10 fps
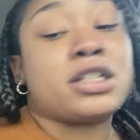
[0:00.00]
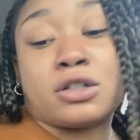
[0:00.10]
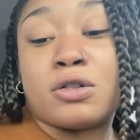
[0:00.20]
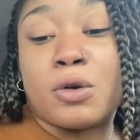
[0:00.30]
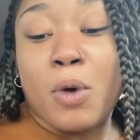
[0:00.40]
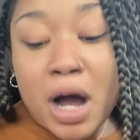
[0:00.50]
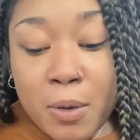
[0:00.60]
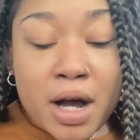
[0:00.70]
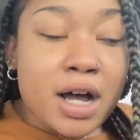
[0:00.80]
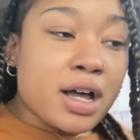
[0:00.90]
to go to
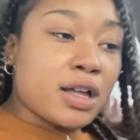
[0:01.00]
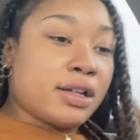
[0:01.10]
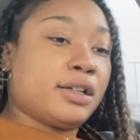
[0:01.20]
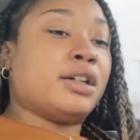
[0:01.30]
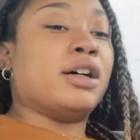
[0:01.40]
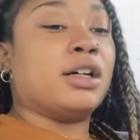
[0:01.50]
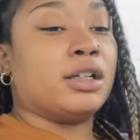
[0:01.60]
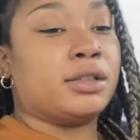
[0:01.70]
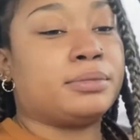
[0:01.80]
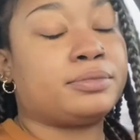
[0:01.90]
Wawa,
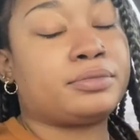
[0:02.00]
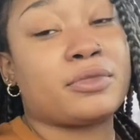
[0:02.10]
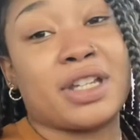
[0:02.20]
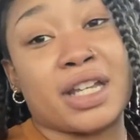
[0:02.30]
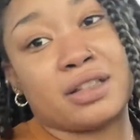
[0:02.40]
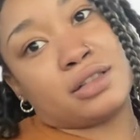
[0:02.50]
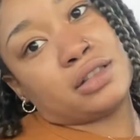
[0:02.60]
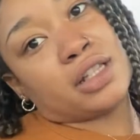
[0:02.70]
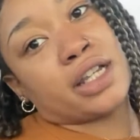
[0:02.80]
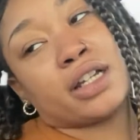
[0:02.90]
um, get
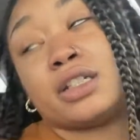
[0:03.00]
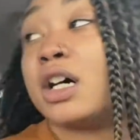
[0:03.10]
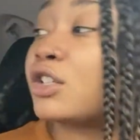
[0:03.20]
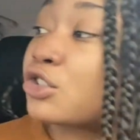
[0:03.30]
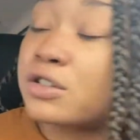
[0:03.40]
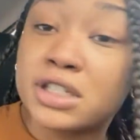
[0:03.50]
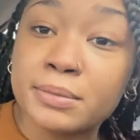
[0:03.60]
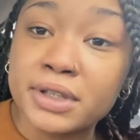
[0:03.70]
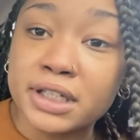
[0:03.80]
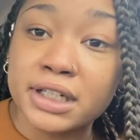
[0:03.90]
like a Dutch or
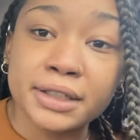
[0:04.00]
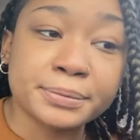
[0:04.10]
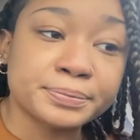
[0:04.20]
something.